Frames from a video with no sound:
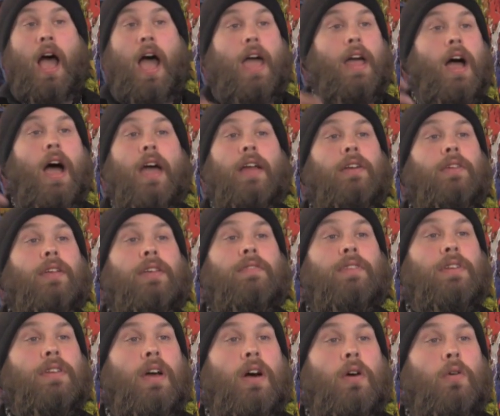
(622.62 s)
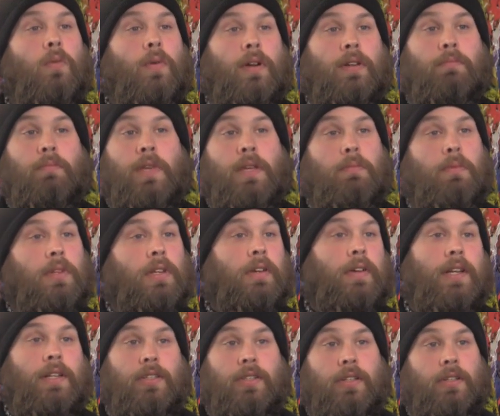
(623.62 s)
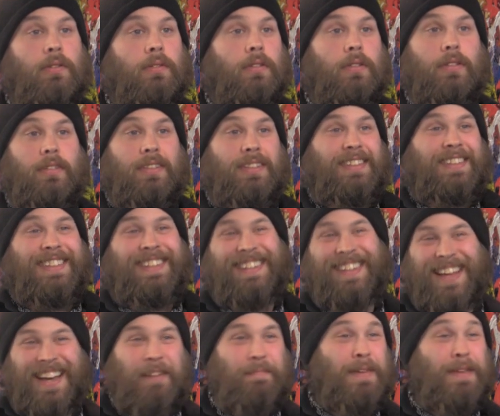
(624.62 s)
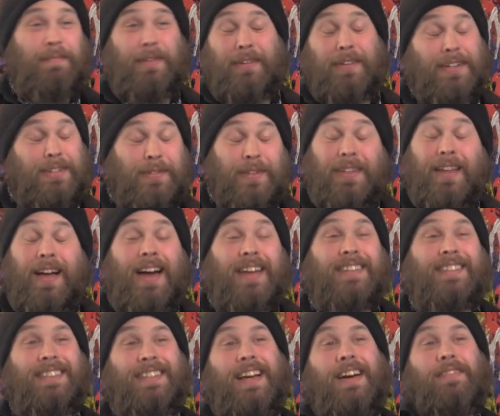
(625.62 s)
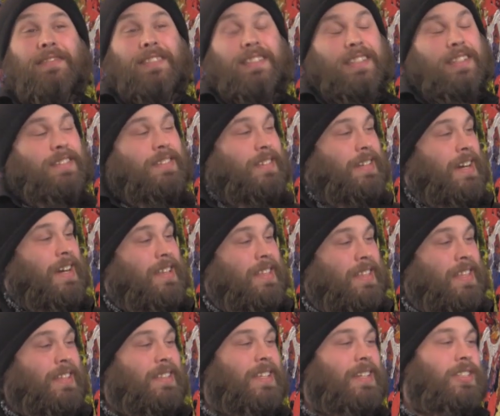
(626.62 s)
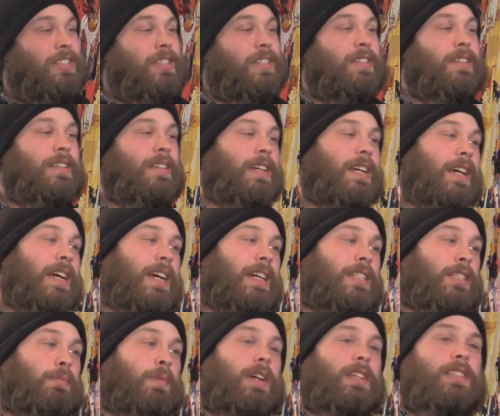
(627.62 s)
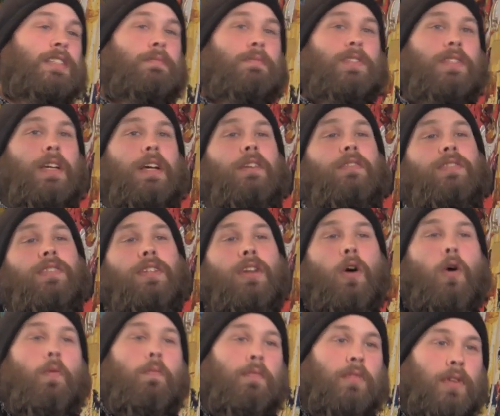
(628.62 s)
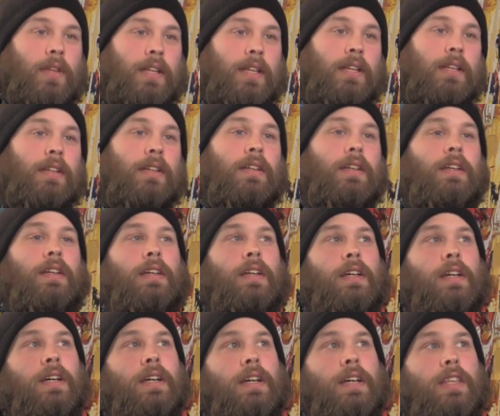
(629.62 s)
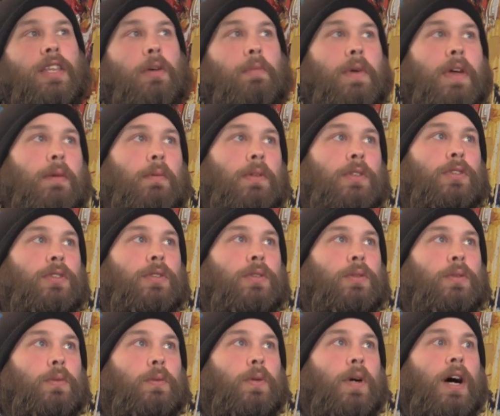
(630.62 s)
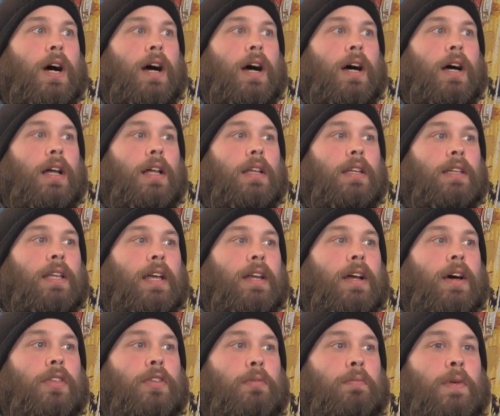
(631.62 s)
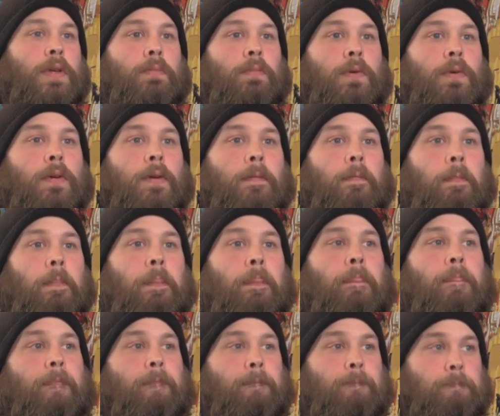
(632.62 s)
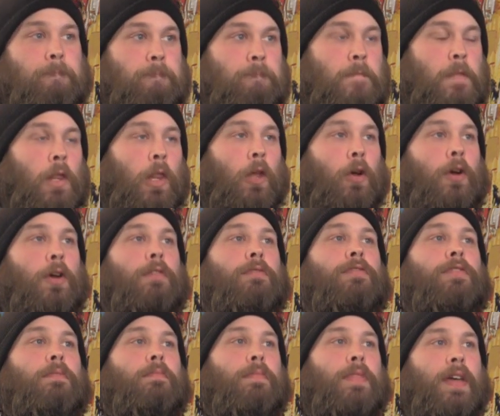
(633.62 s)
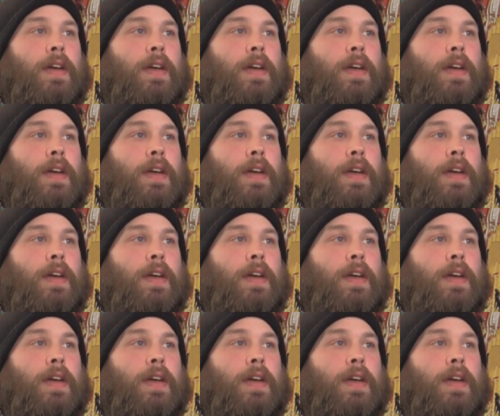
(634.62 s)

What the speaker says: I don't even know what people are into. People are into a lot of stuff, so I think they should express themselves, and hopefully they'll be able to let other people learn from